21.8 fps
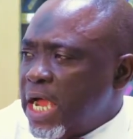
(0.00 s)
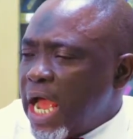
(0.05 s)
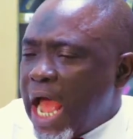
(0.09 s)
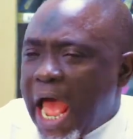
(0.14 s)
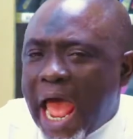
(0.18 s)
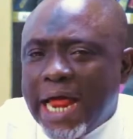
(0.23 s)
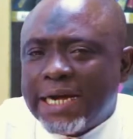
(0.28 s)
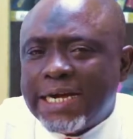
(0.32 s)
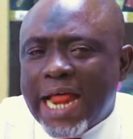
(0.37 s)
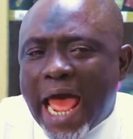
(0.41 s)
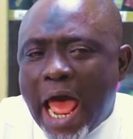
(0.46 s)

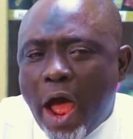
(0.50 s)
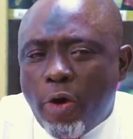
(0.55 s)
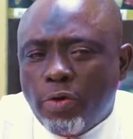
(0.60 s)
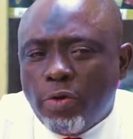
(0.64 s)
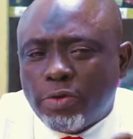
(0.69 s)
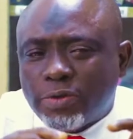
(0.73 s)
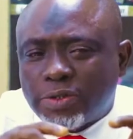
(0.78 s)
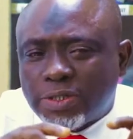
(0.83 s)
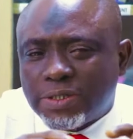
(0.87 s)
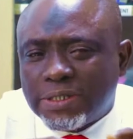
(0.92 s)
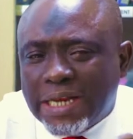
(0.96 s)
And
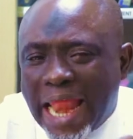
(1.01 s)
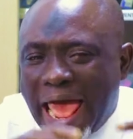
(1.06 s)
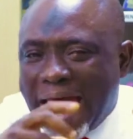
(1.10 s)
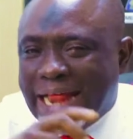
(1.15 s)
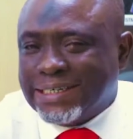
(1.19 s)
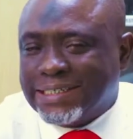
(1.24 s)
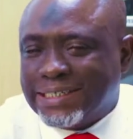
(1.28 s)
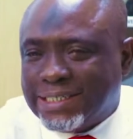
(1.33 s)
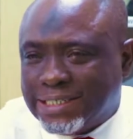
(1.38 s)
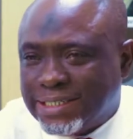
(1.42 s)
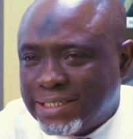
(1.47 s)
how
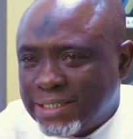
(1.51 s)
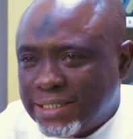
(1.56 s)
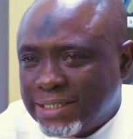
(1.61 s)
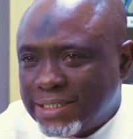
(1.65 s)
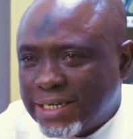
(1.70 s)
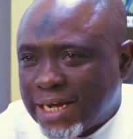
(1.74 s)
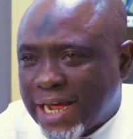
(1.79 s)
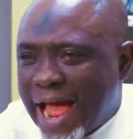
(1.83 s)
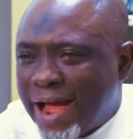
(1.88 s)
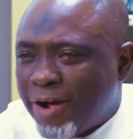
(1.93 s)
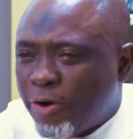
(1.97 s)
land
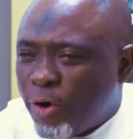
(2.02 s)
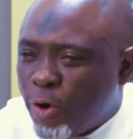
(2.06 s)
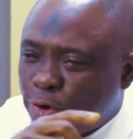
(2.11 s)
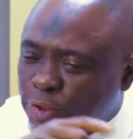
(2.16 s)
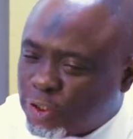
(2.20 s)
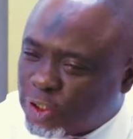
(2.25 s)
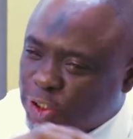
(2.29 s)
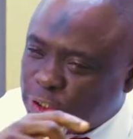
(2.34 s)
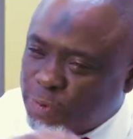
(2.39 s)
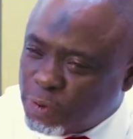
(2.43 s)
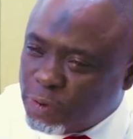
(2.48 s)
can
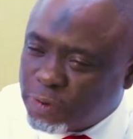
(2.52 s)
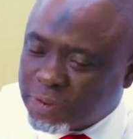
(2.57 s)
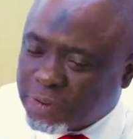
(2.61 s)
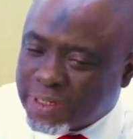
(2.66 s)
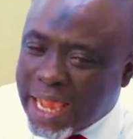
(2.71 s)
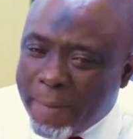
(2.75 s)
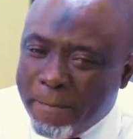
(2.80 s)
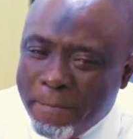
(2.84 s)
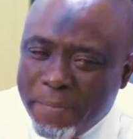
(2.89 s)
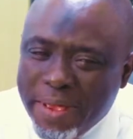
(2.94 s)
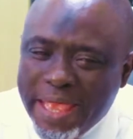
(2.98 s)
contribute,
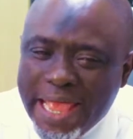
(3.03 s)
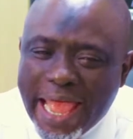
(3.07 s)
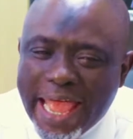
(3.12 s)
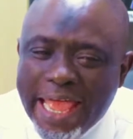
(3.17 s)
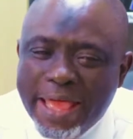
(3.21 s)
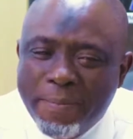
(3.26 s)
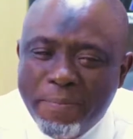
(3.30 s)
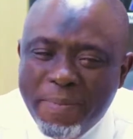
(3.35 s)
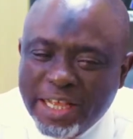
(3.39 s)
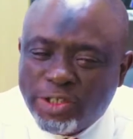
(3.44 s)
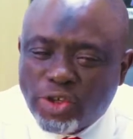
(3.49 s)
can be
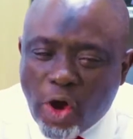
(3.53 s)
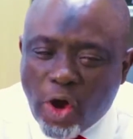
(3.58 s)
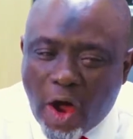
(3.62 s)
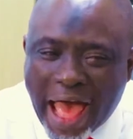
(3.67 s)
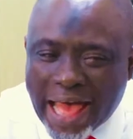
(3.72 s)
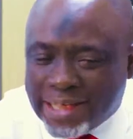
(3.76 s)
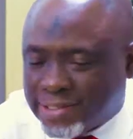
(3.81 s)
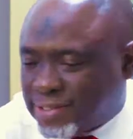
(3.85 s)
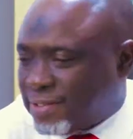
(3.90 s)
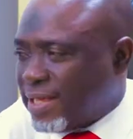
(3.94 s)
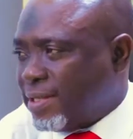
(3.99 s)
a major
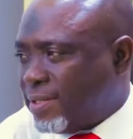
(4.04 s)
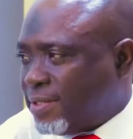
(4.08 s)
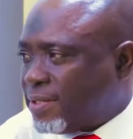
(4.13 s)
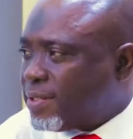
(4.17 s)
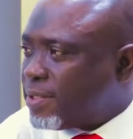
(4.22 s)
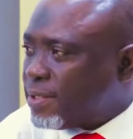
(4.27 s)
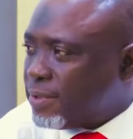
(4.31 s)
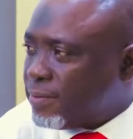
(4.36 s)
asset